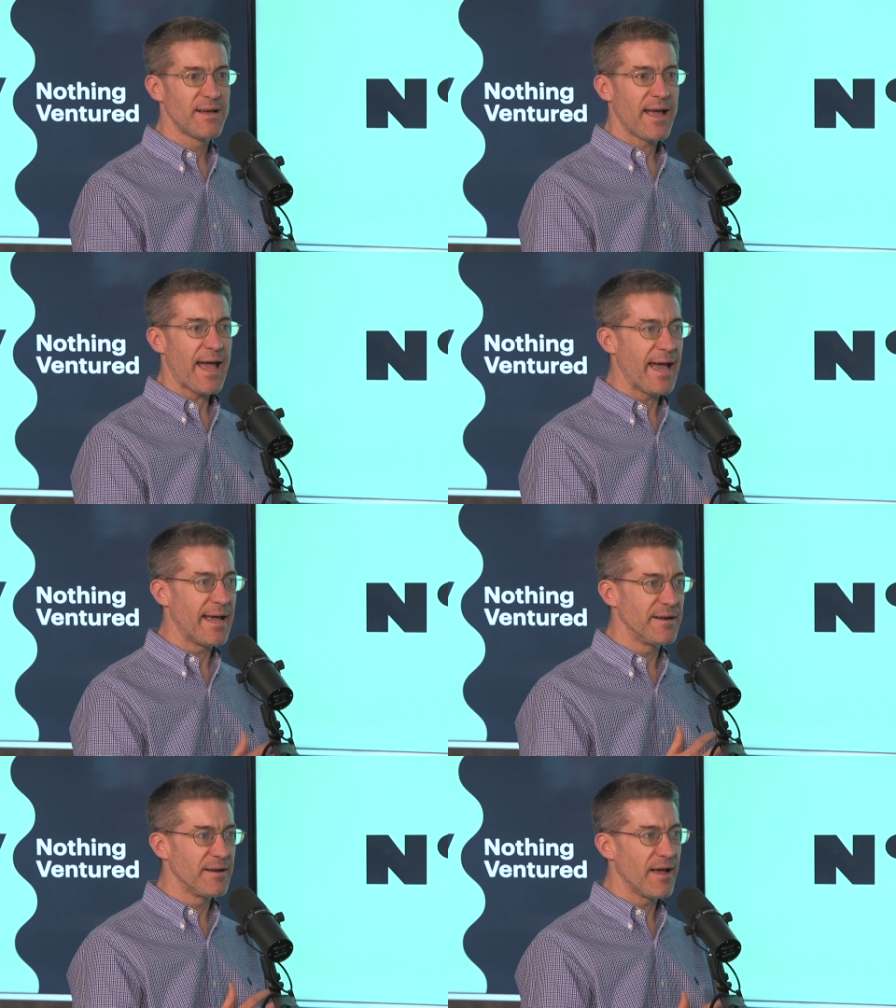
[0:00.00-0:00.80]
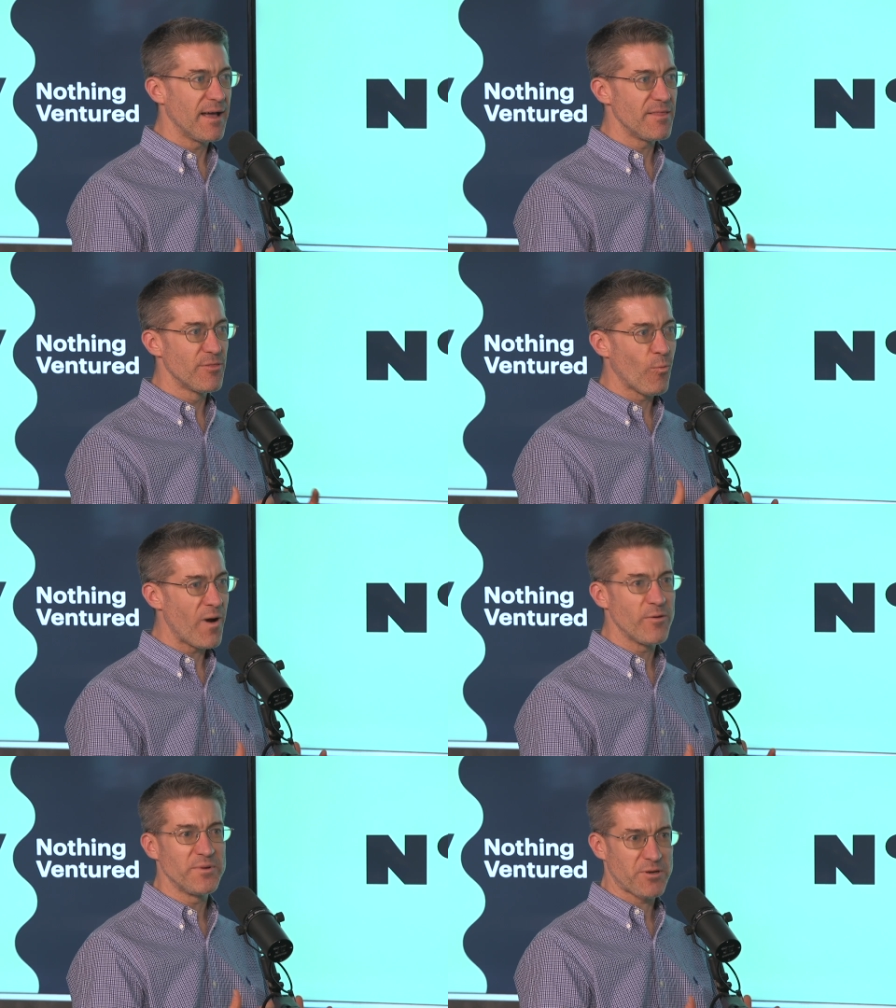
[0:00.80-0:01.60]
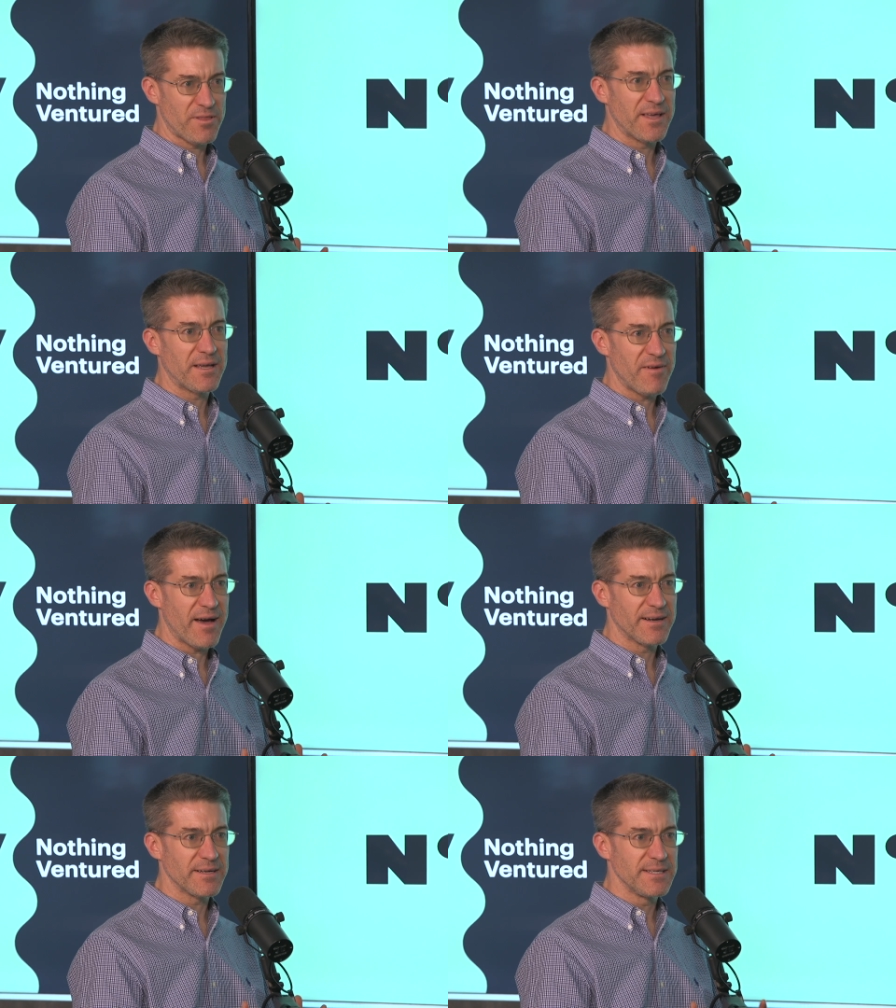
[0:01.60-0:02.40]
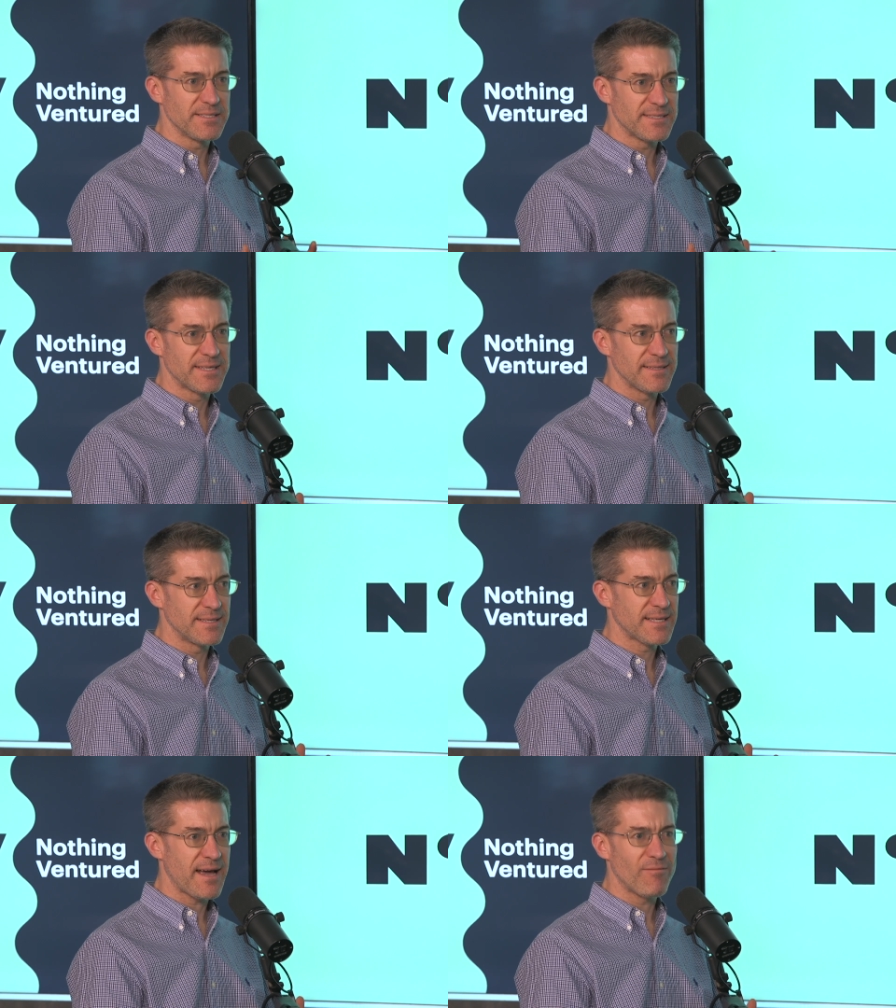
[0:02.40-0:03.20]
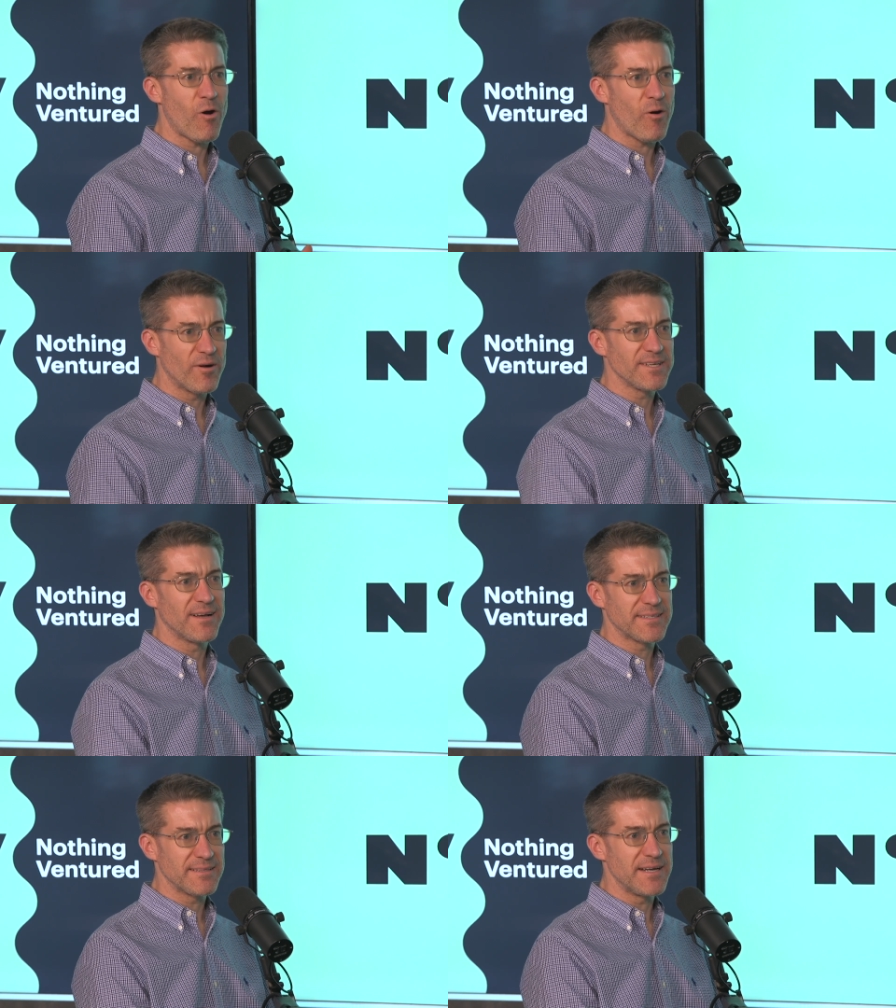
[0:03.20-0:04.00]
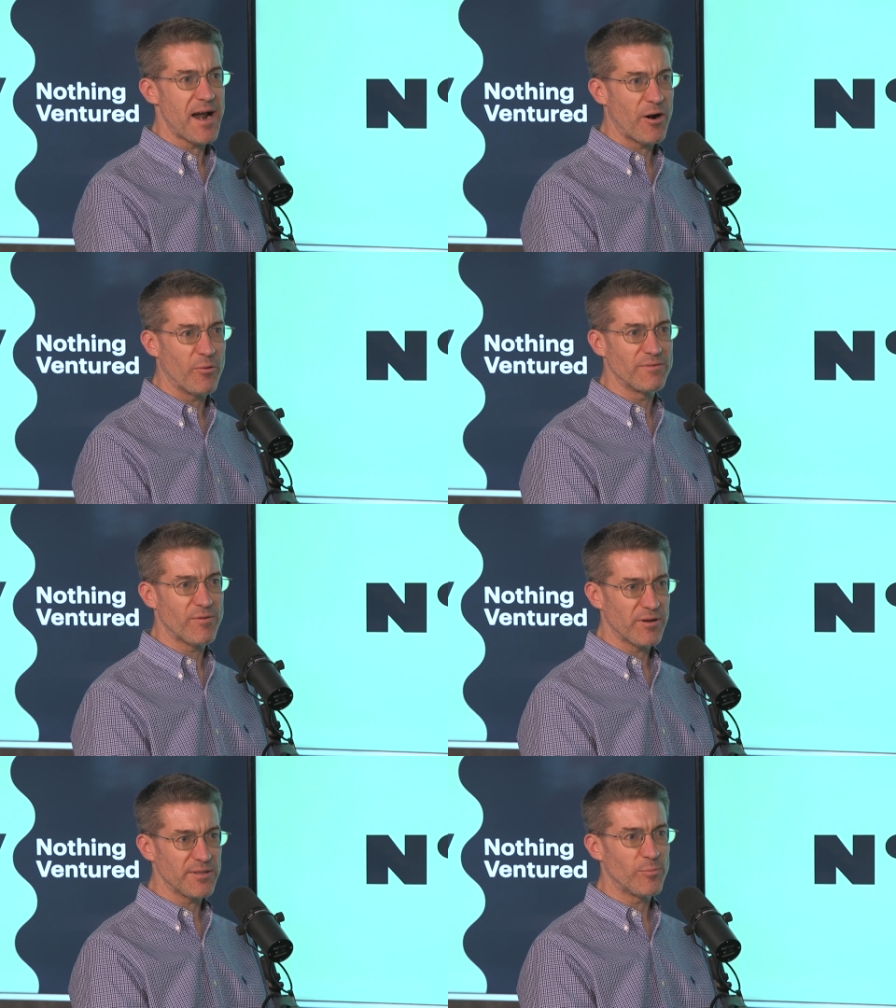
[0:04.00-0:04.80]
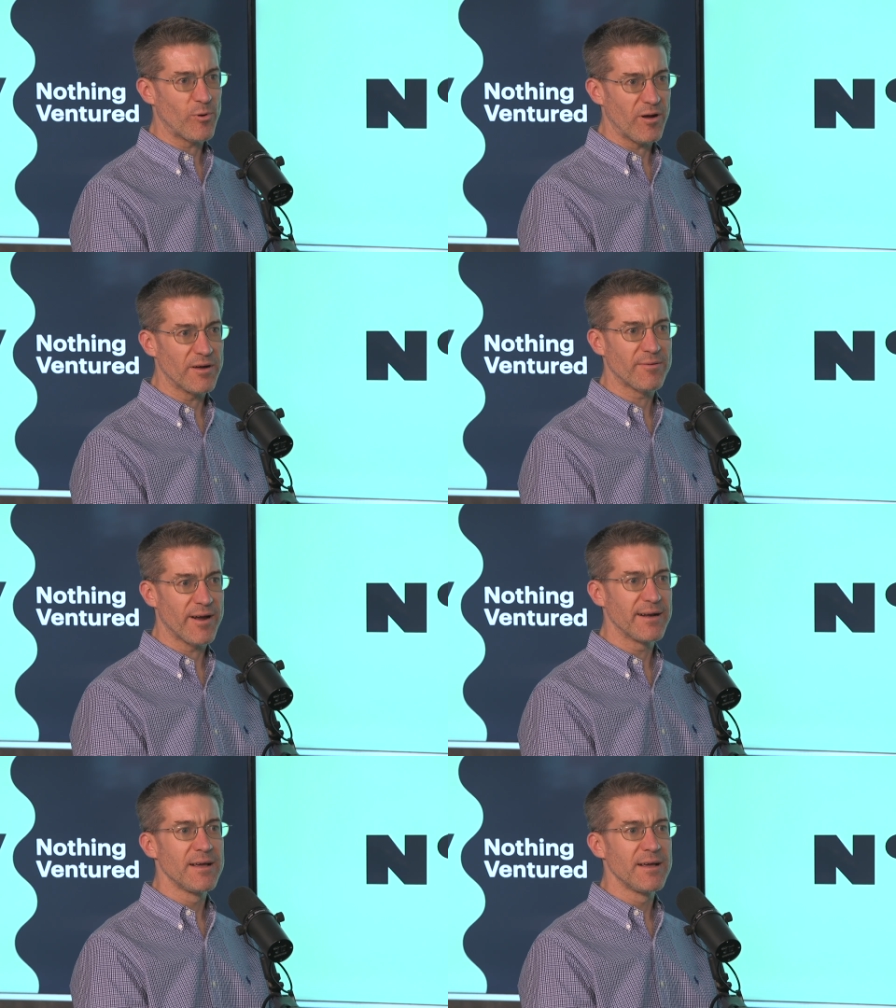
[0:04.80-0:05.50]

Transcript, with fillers: And uh, the way that we sort of think about it is it's a, it's kind of horizontally narrow and vertically broad, right?